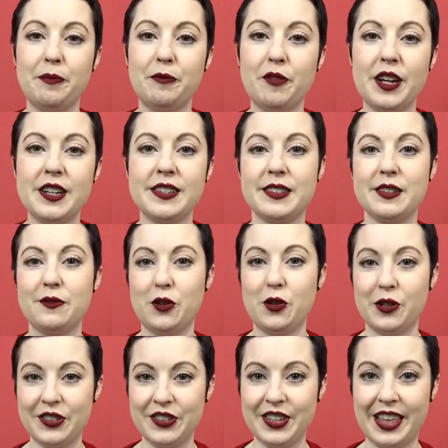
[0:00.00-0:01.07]
vendors have
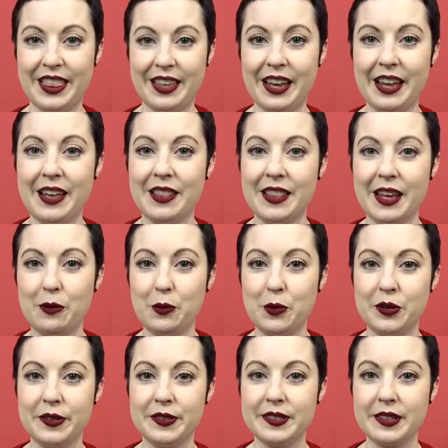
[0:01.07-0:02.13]
gotten together, and that
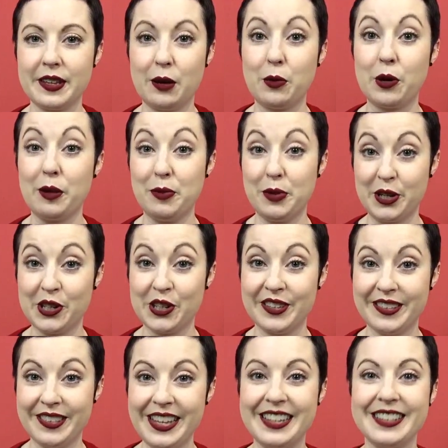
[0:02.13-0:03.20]
was where I
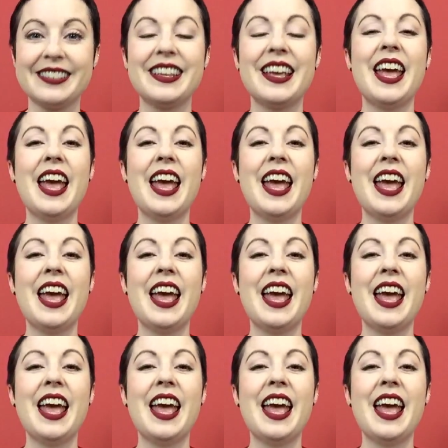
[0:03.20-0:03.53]
purchased this.